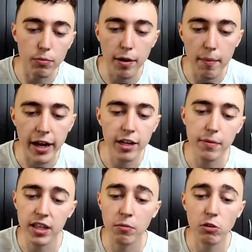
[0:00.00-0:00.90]
could be
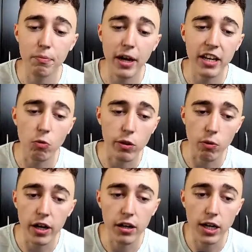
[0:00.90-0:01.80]
mining, but I'm only mining
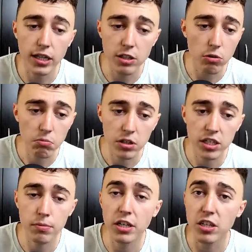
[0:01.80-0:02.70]
with one, and that's all.
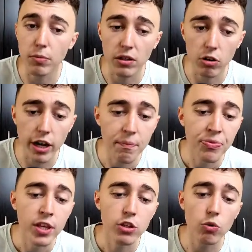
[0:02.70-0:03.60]
It's very simple, okay?
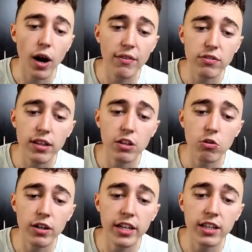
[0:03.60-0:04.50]
So after
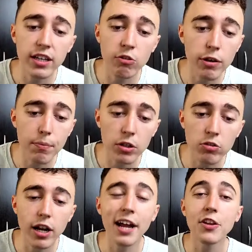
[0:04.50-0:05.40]
that, you click in the green
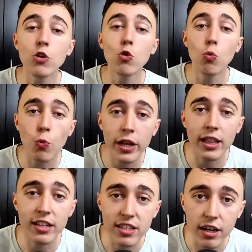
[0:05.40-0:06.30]
button and you
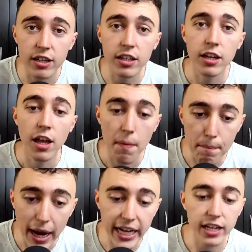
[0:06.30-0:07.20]
will start
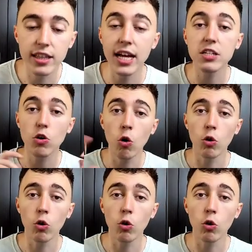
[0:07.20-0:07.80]
mining. That's